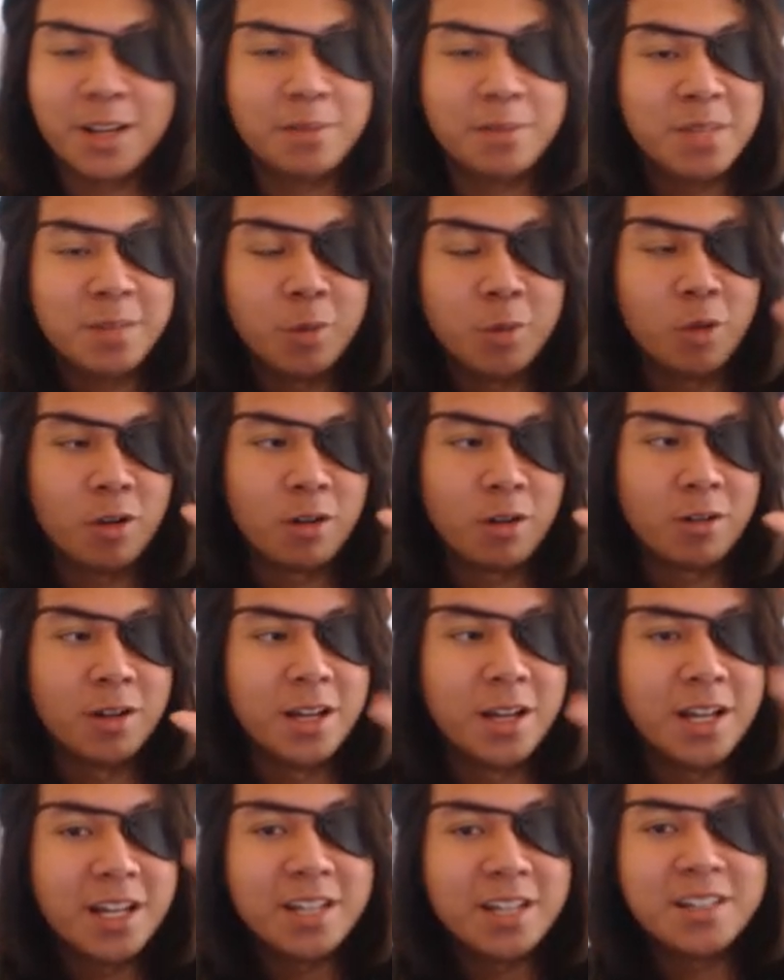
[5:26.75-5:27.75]
People are
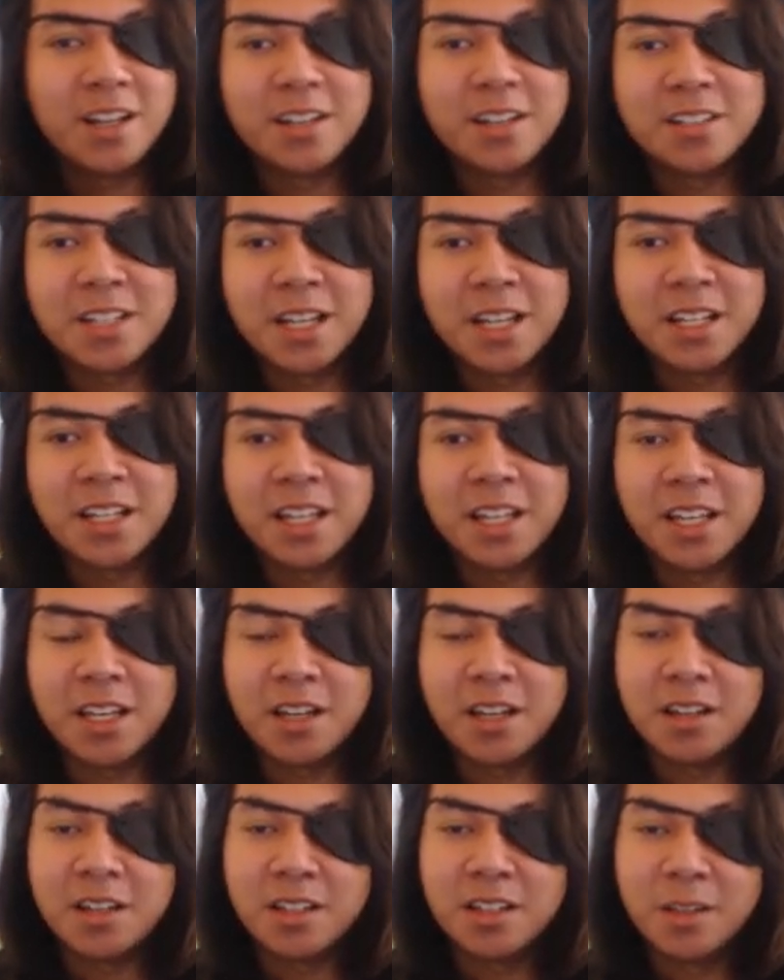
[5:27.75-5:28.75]
touching
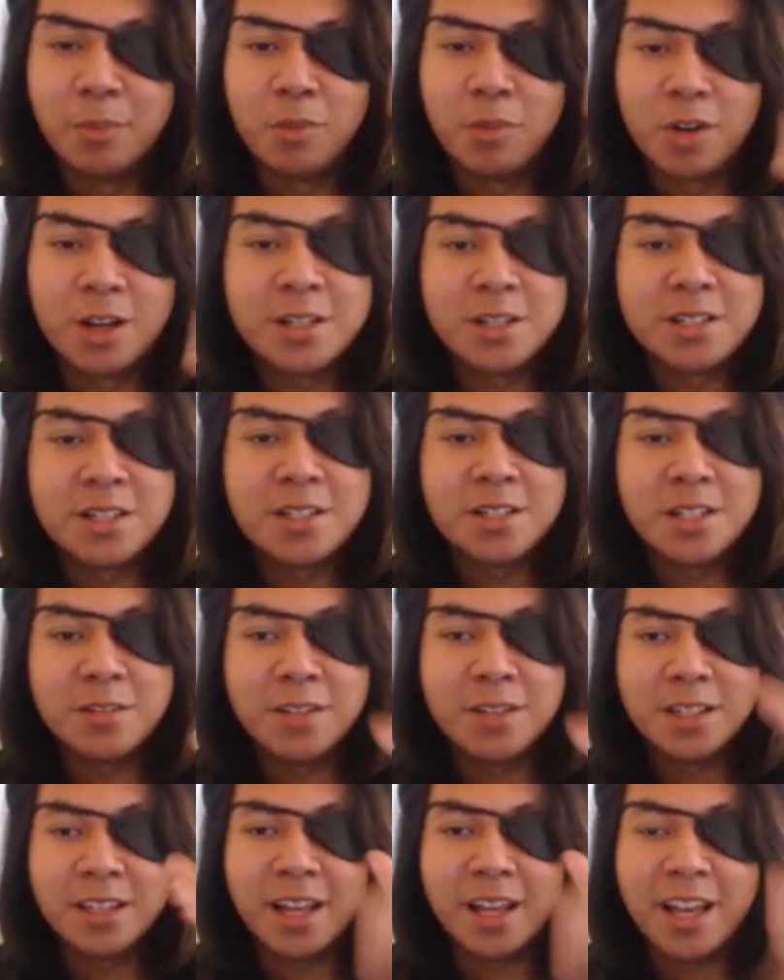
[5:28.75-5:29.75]
the brushes of
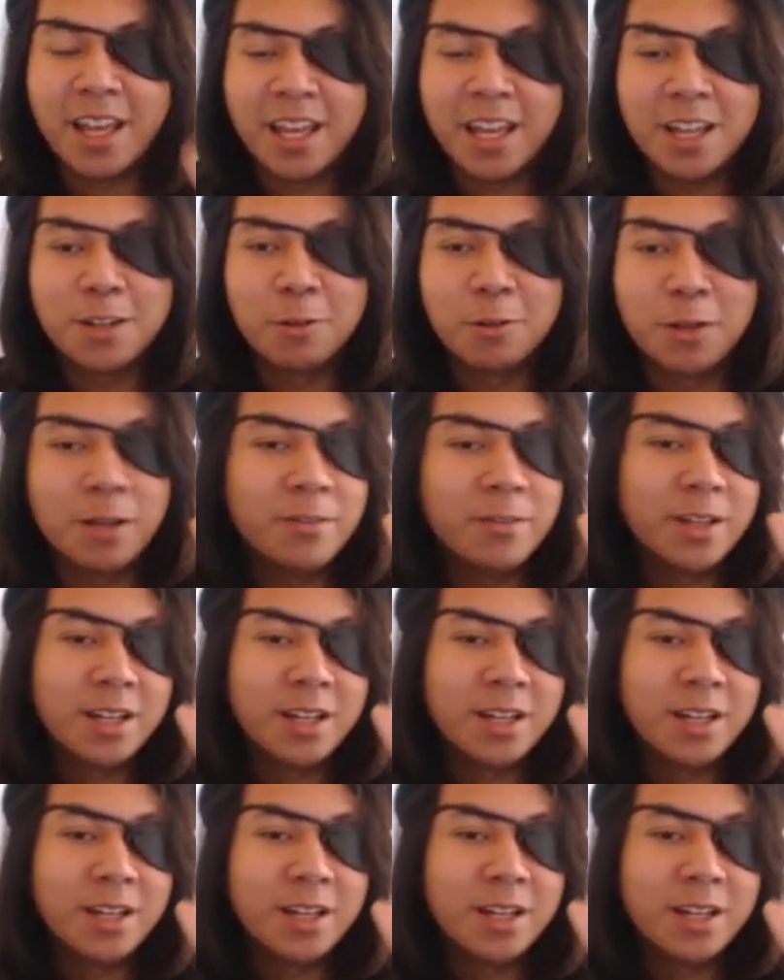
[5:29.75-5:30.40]
it, the handle of it.